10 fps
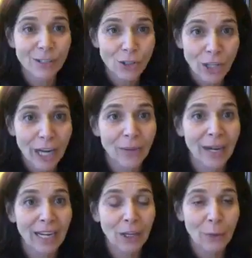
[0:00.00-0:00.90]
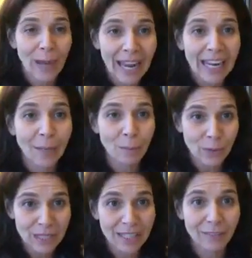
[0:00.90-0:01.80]
is generating you
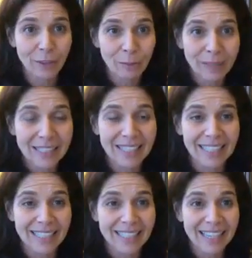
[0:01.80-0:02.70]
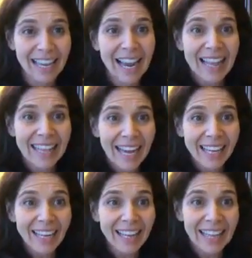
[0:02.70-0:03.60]
80% of your business.
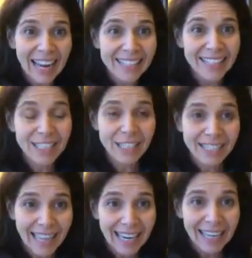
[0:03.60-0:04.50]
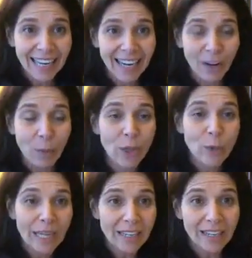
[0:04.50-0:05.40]
That's exciting when you
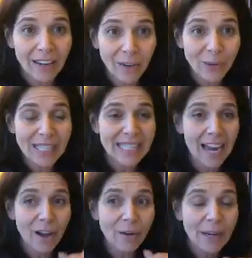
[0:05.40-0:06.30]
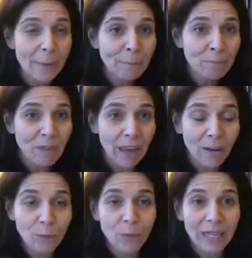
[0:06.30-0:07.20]
can narrow it down
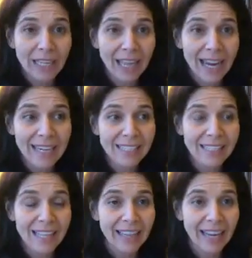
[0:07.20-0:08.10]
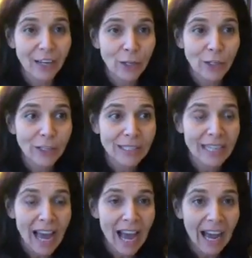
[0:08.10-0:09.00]
and realize that your
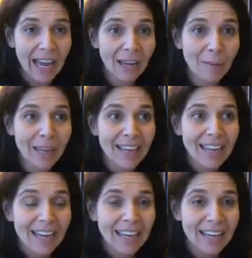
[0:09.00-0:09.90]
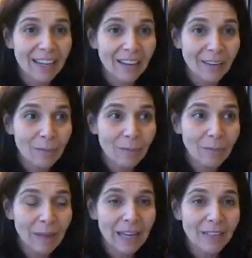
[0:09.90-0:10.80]
time can
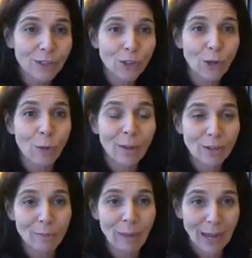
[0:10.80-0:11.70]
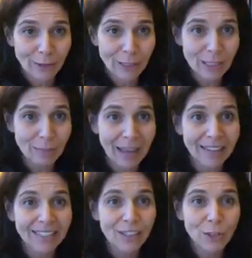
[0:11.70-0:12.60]
be so much better
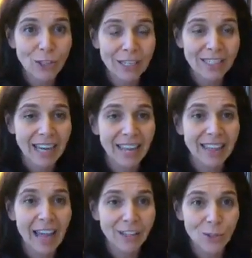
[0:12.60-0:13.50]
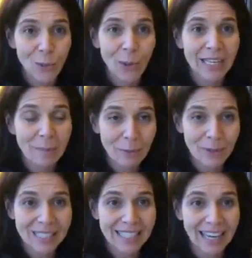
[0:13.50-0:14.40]
spent just on that
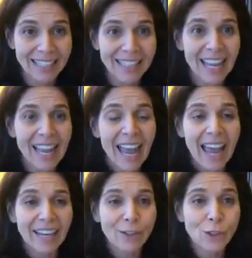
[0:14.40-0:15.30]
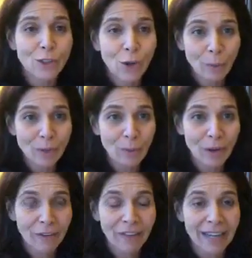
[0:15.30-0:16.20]
20%, and it's so much
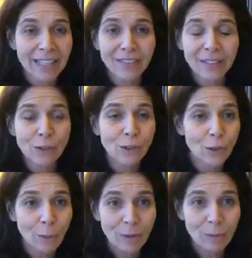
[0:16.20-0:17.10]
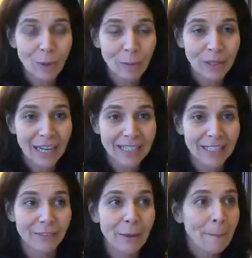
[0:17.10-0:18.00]
more effective, it's so much more
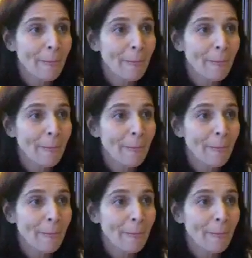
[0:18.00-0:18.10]
productive.